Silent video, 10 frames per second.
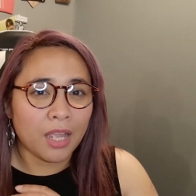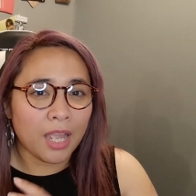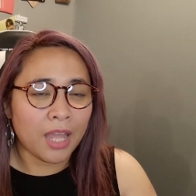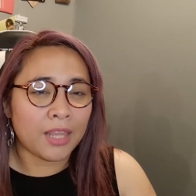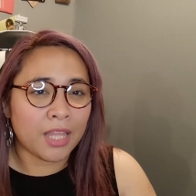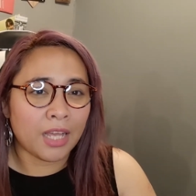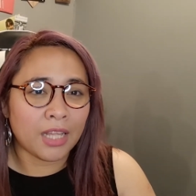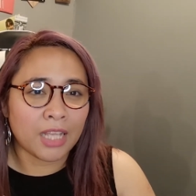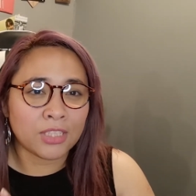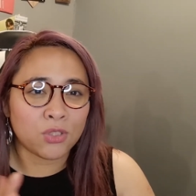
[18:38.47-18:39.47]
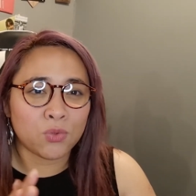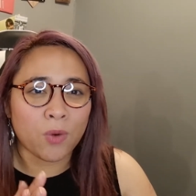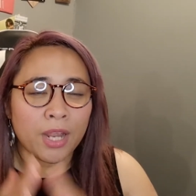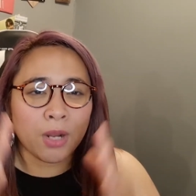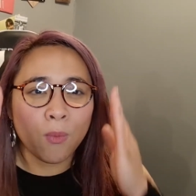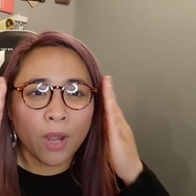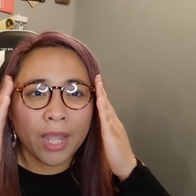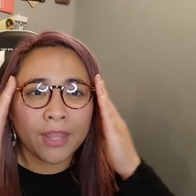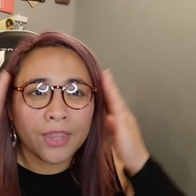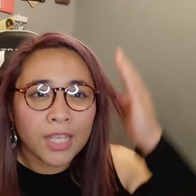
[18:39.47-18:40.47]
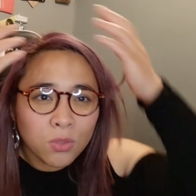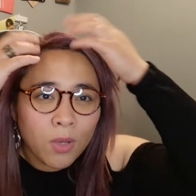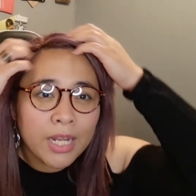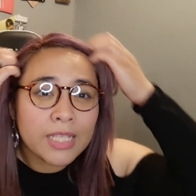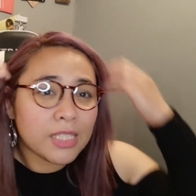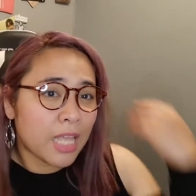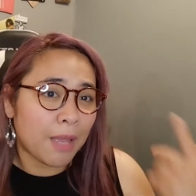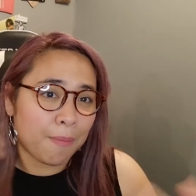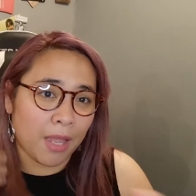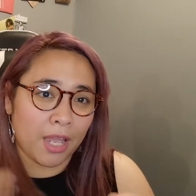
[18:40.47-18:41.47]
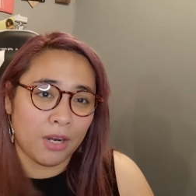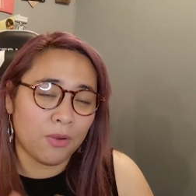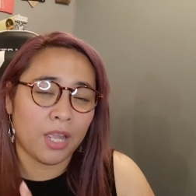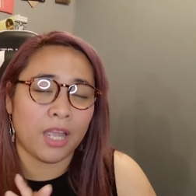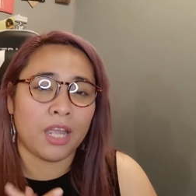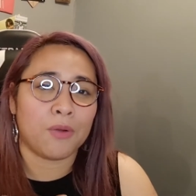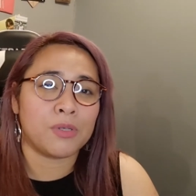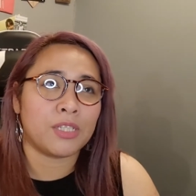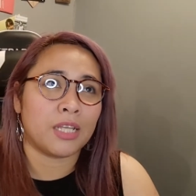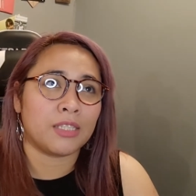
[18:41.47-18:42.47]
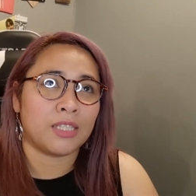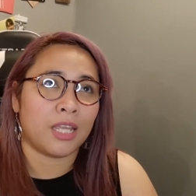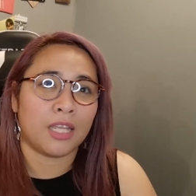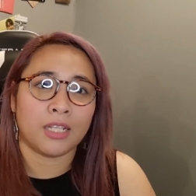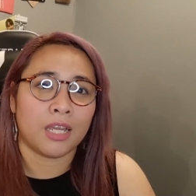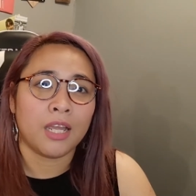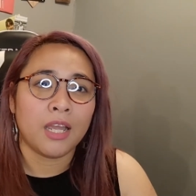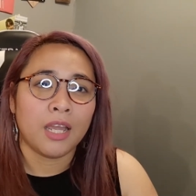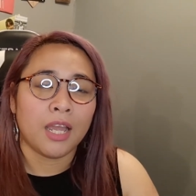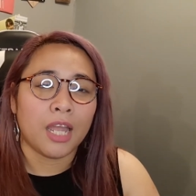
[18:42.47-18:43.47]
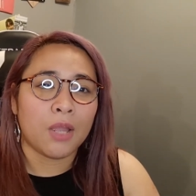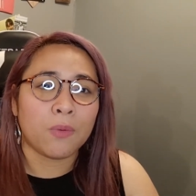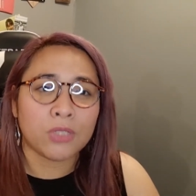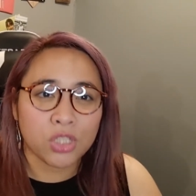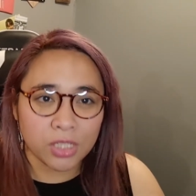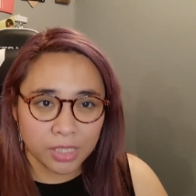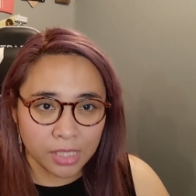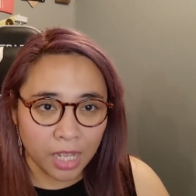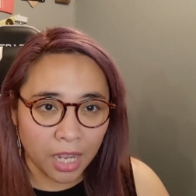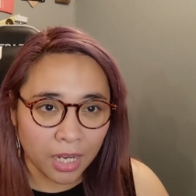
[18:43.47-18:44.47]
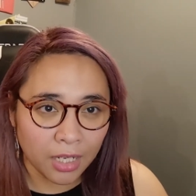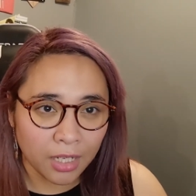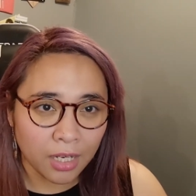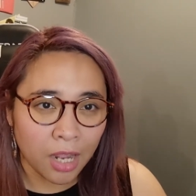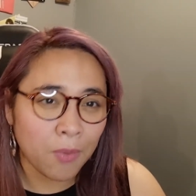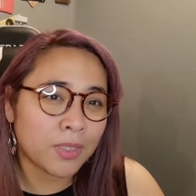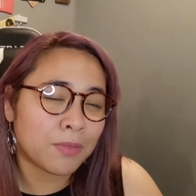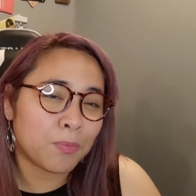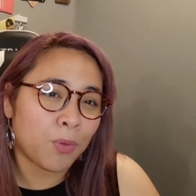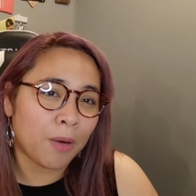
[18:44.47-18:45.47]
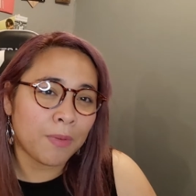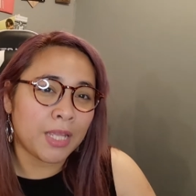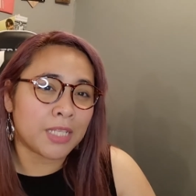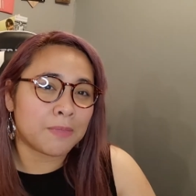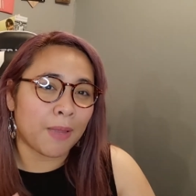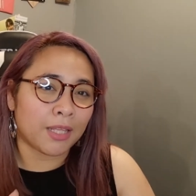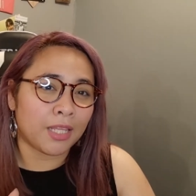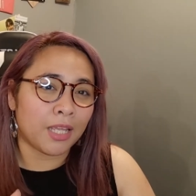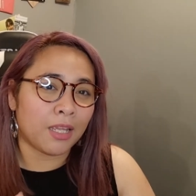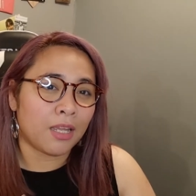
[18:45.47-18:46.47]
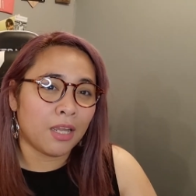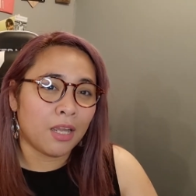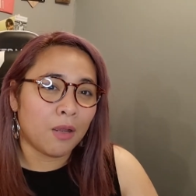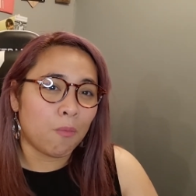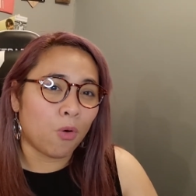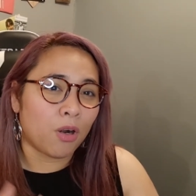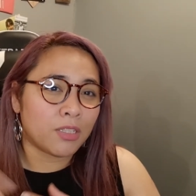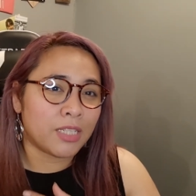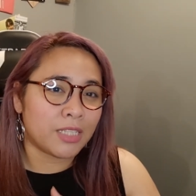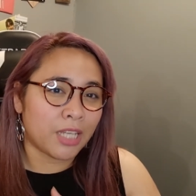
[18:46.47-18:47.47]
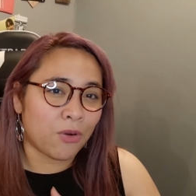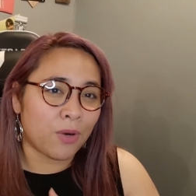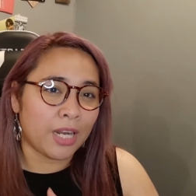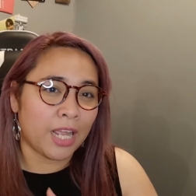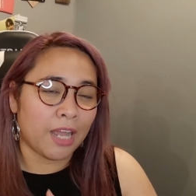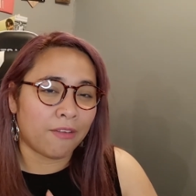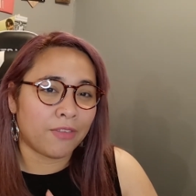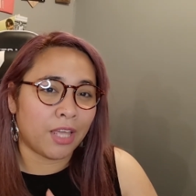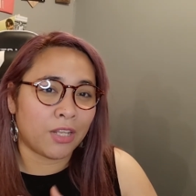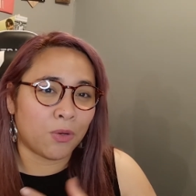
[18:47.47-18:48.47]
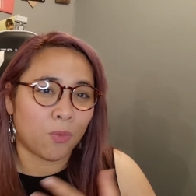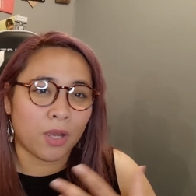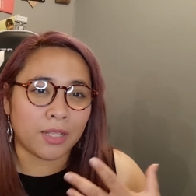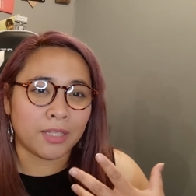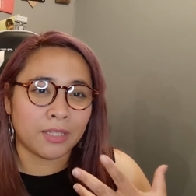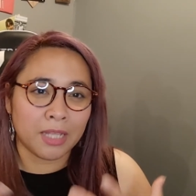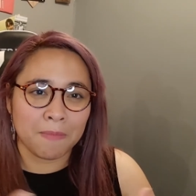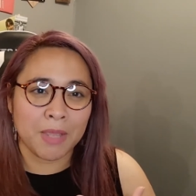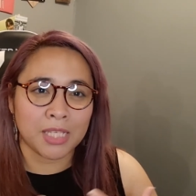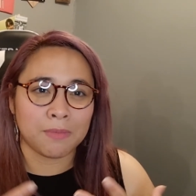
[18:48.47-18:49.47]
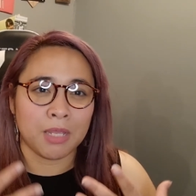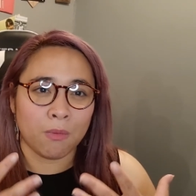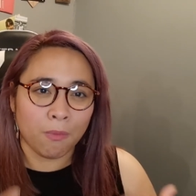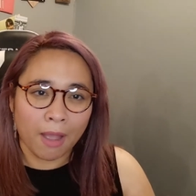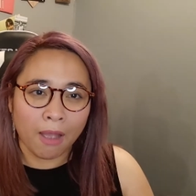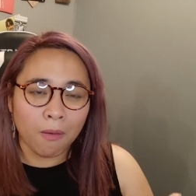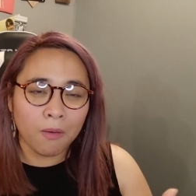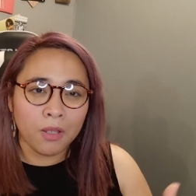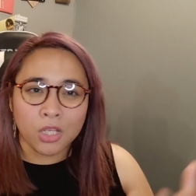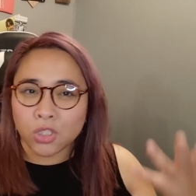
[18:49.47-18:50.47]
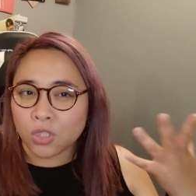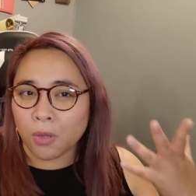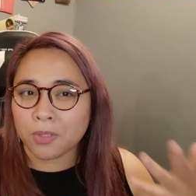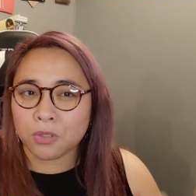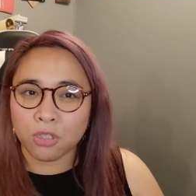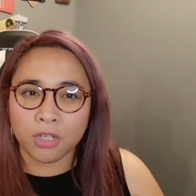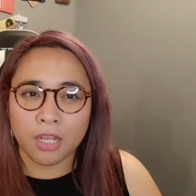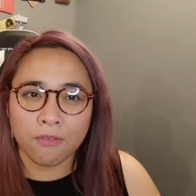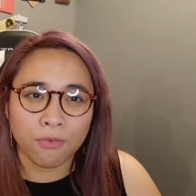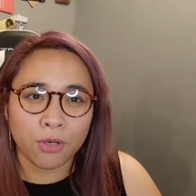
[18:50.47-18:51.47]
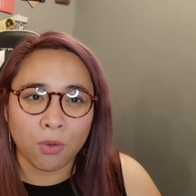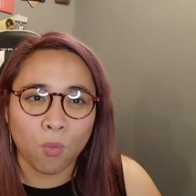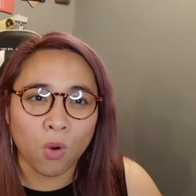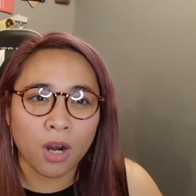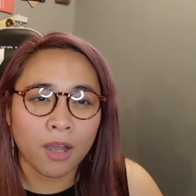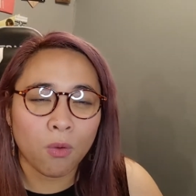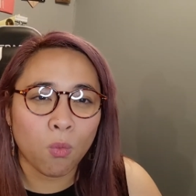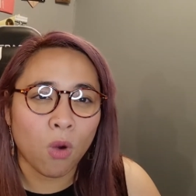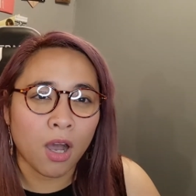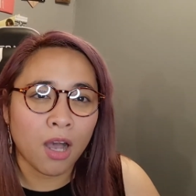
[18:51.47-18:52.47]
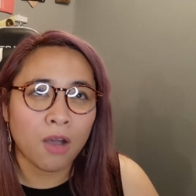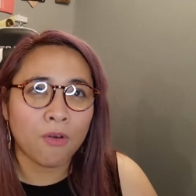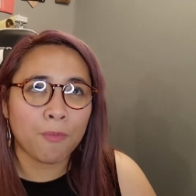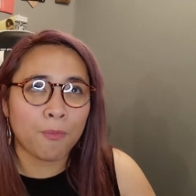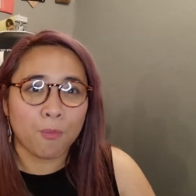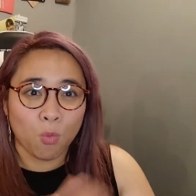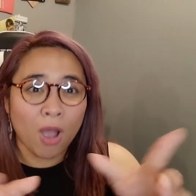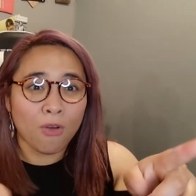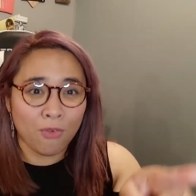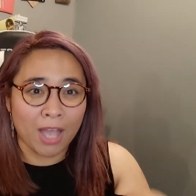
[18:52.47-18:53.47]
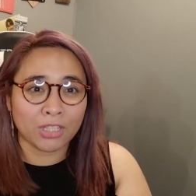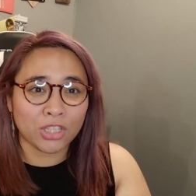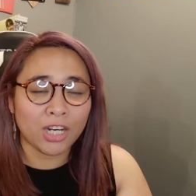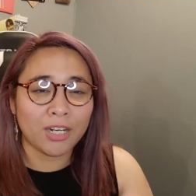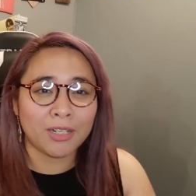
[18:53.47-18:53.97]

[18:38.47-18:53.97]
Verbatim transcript: and that glasses right away. This one is not bad, okay? I was not saying that. It was just not, I was probably expecting more since I already have the other one that makes me wow. So I was looking for the wow, wow, wow factor,